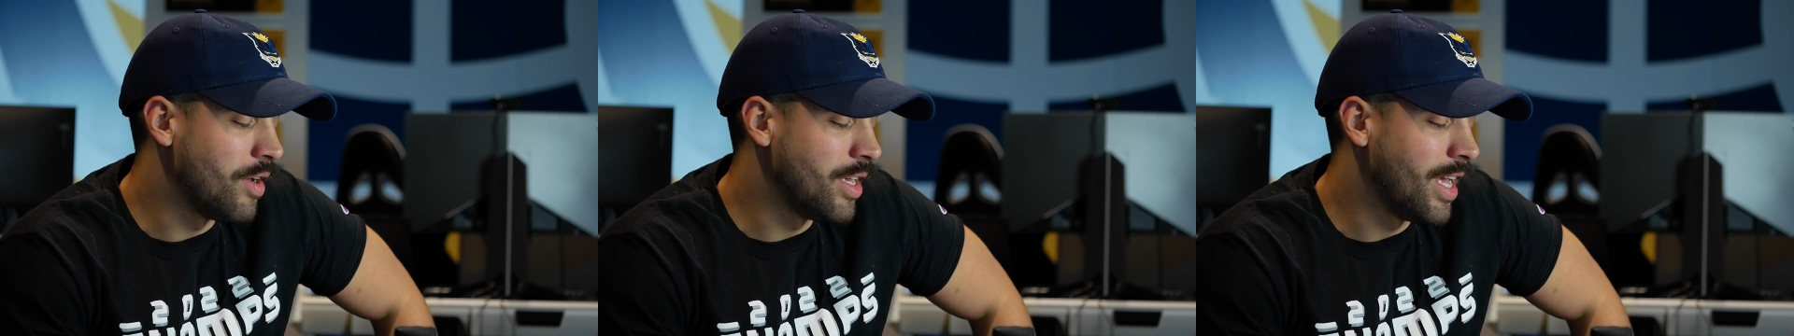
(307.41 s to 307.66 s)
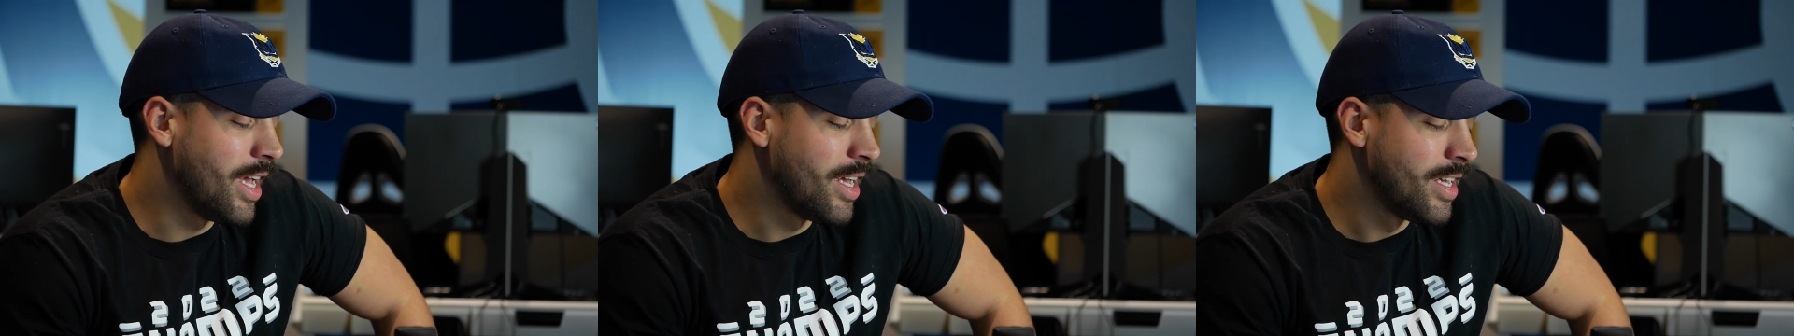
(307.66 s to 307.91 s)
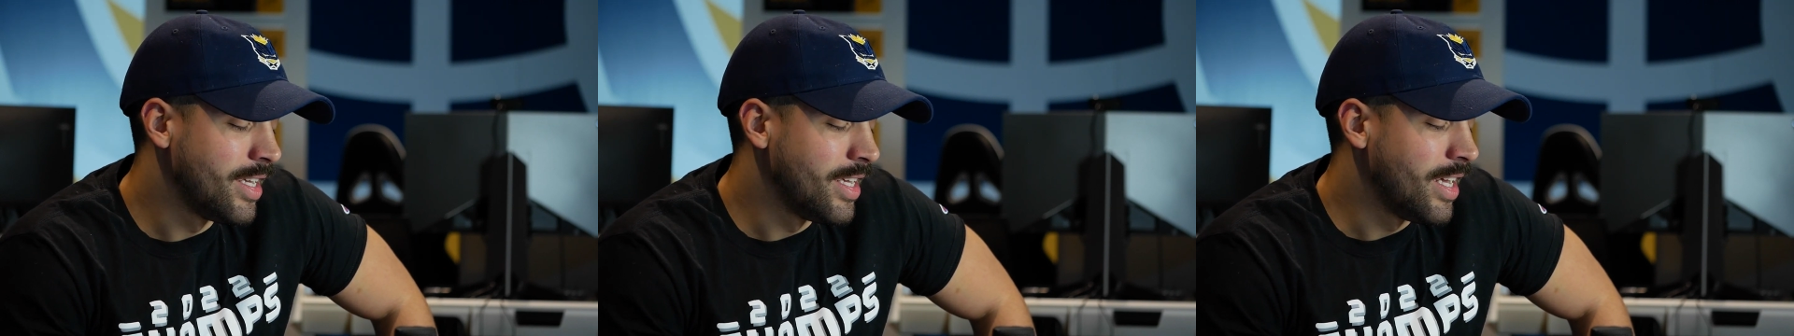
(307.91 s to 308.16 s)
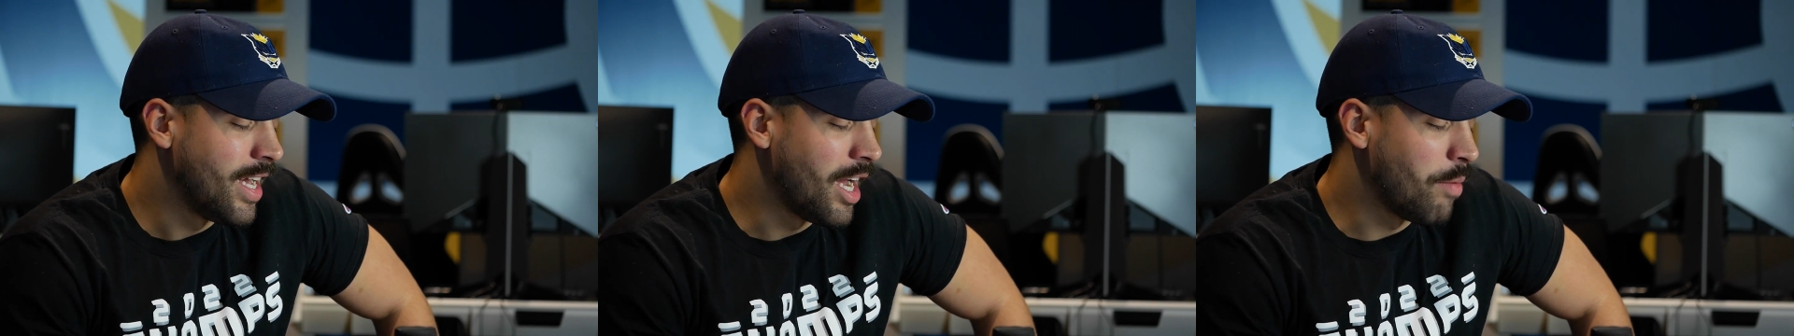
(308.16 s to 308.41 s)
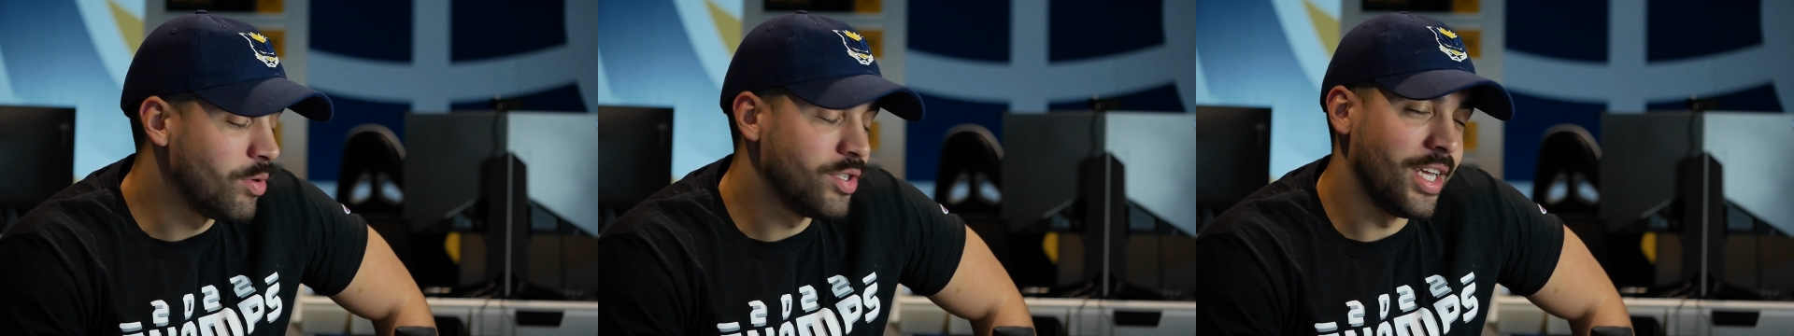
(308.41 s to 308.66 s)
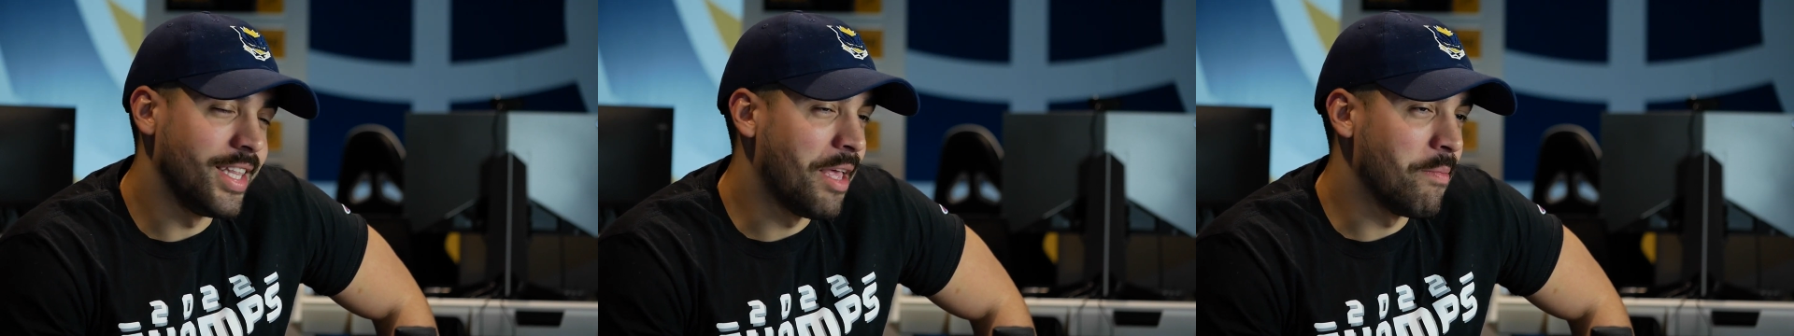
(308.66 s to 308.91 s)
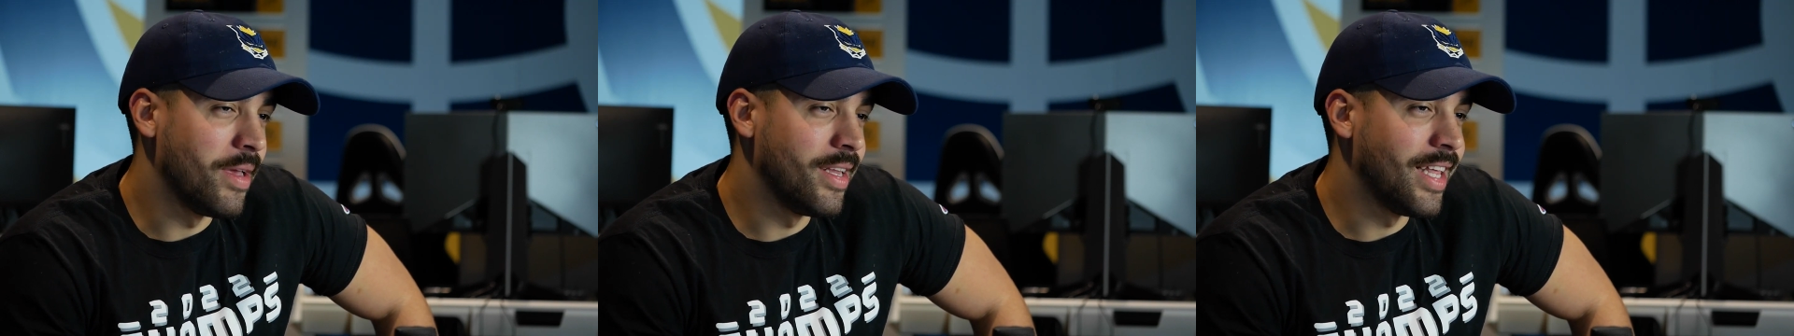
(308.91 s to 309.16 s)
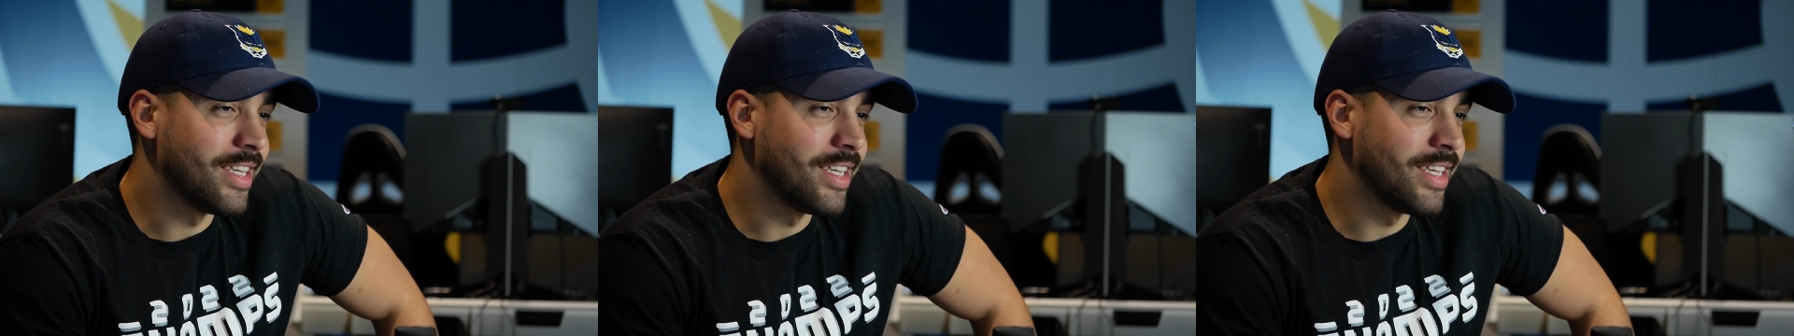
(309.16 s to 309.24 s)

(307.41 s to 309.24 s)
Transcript: yeah, I appreciate that, man.